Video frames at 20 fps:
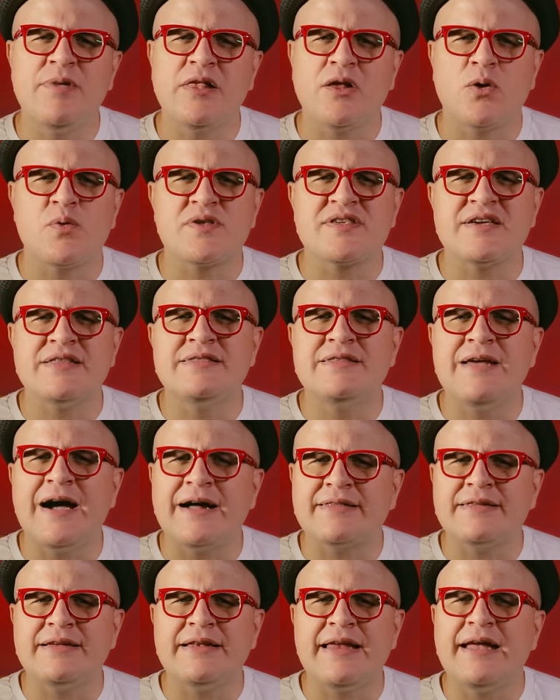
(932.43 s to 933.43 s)
Miller was
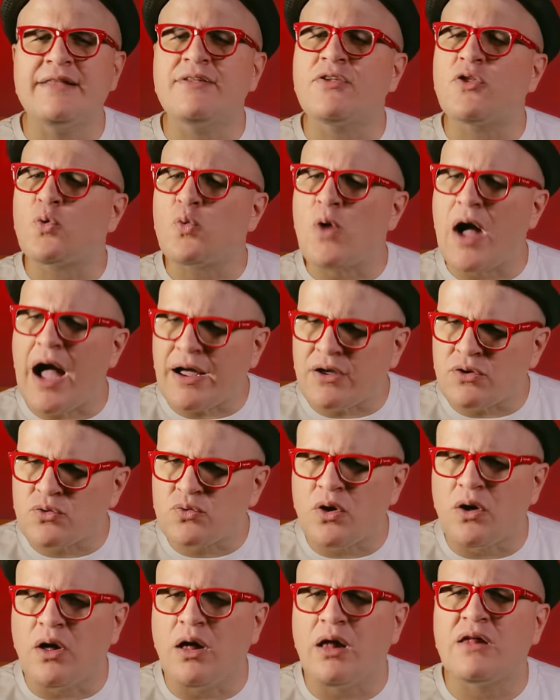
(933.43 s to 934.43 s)
inducted into the Rock and
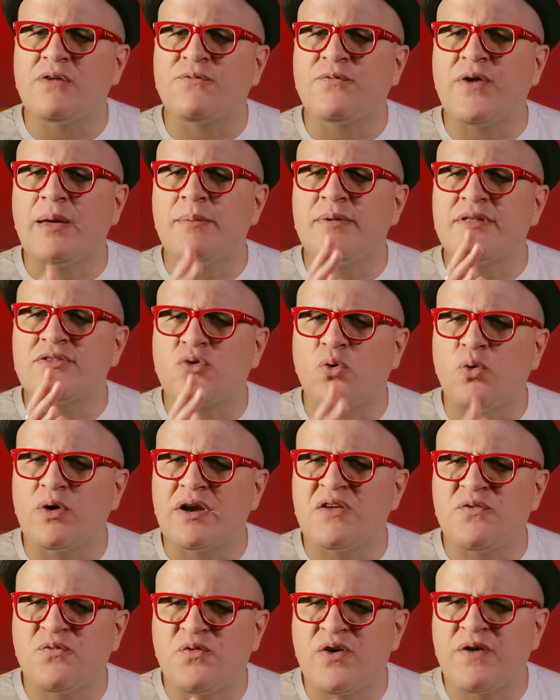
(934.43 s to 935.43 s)
Roll Hall of Fame in
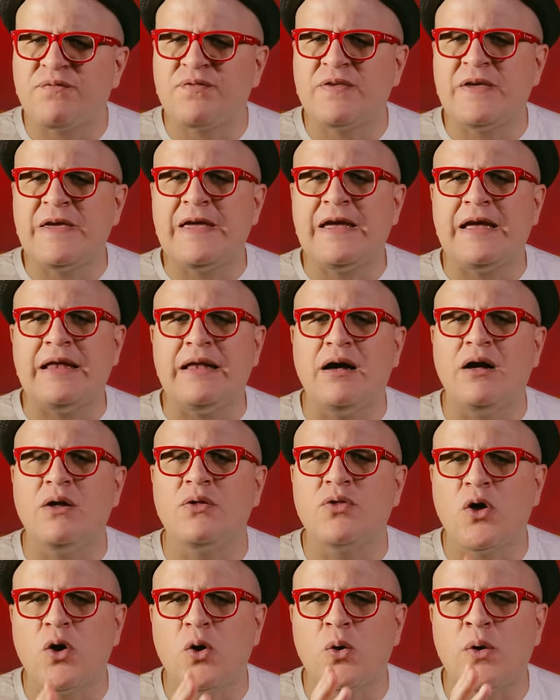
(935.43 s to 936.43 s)
twenty fifteen,
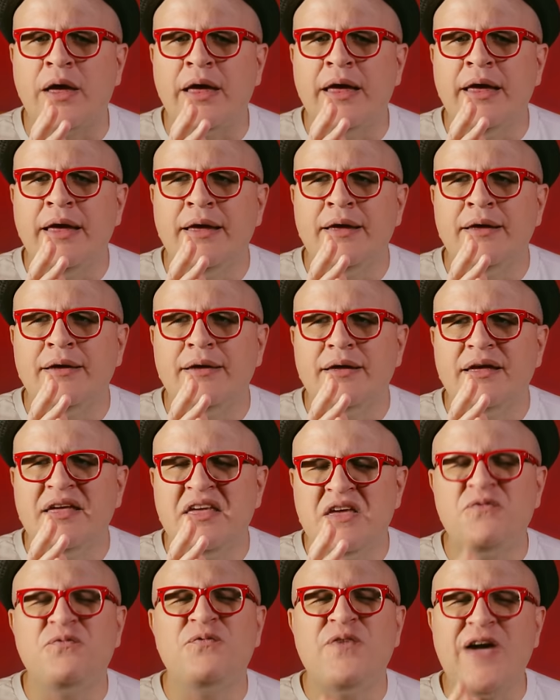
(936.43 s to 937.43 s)
although
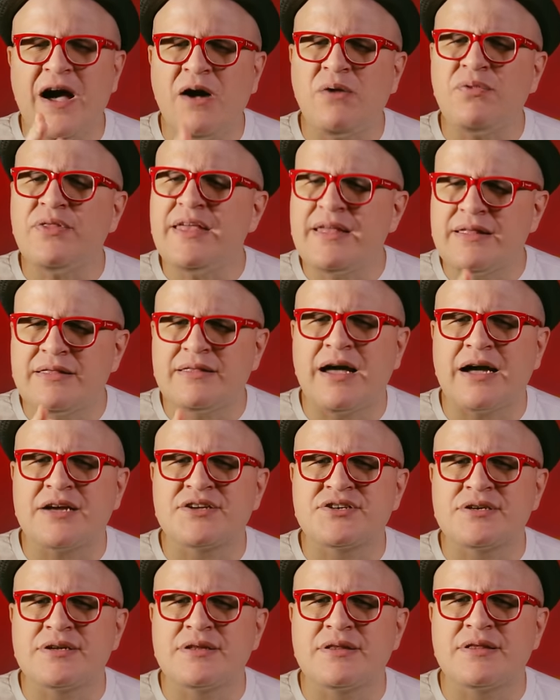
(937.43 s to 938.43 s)
he found the
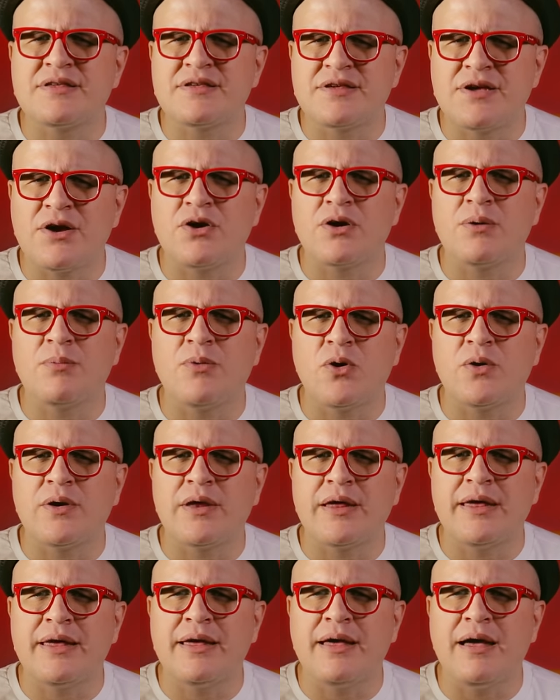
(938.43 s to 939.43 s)
induction
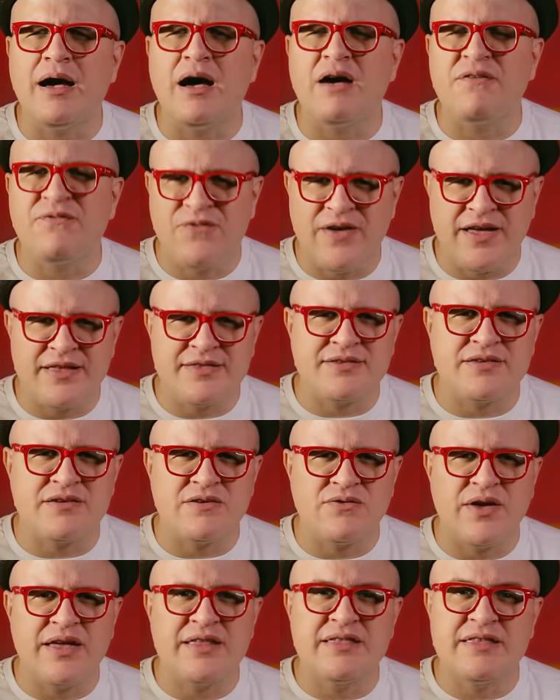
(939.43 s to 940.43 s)
ceremony
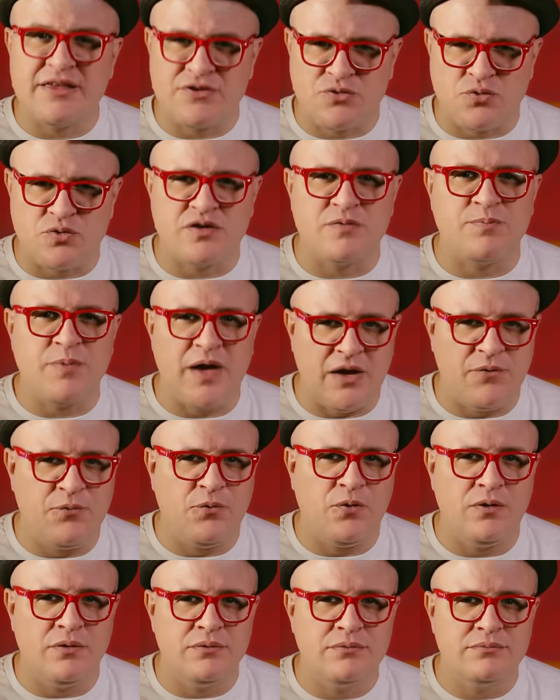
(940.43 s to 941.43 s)
offensive and
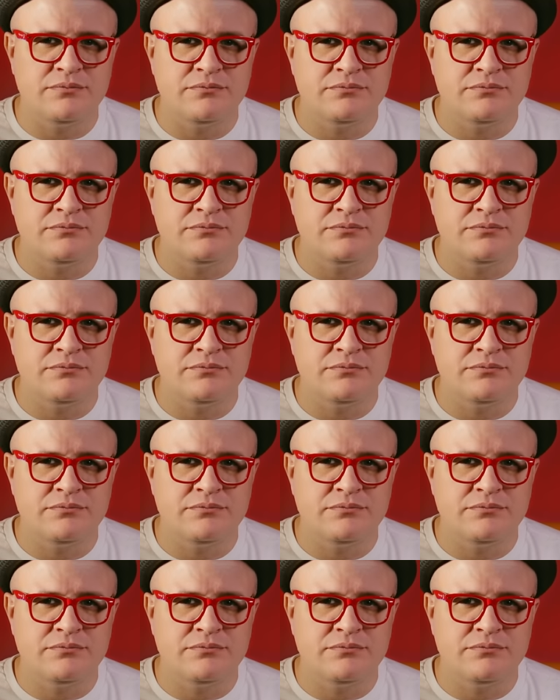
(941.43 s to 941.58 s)
disrespectful.